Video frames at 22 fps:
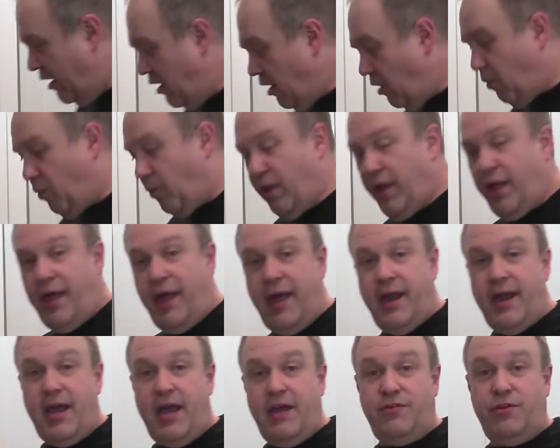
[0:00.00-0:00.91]
Oh,
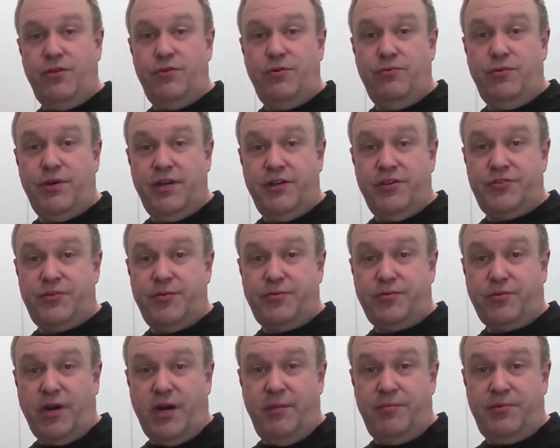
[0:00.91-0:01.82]
and have you
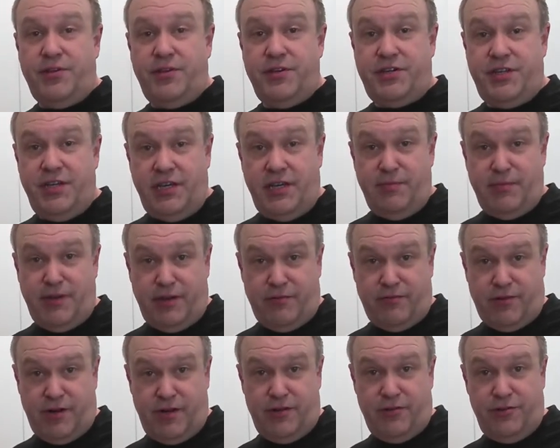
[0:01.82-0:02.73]
subscribed to the Tiki Man
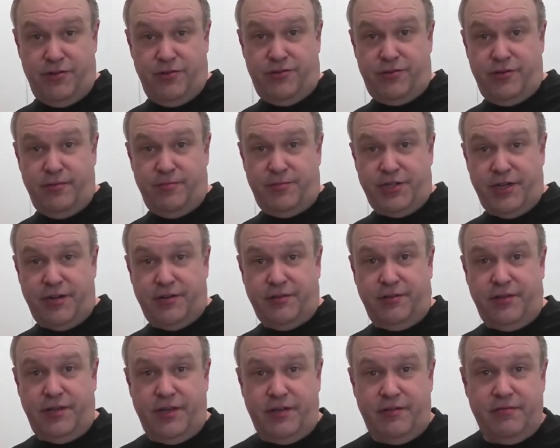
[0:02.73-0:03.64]
Radio YouTube
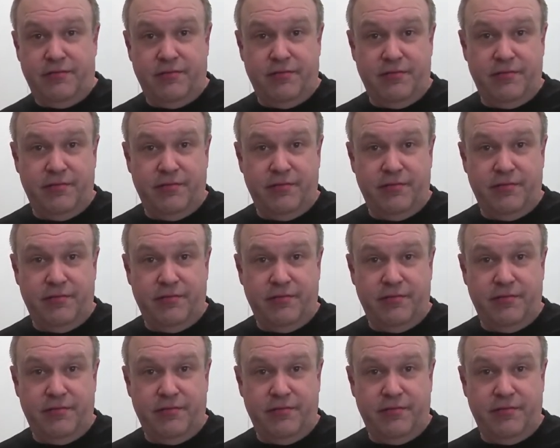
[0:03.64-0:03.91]
channel yet?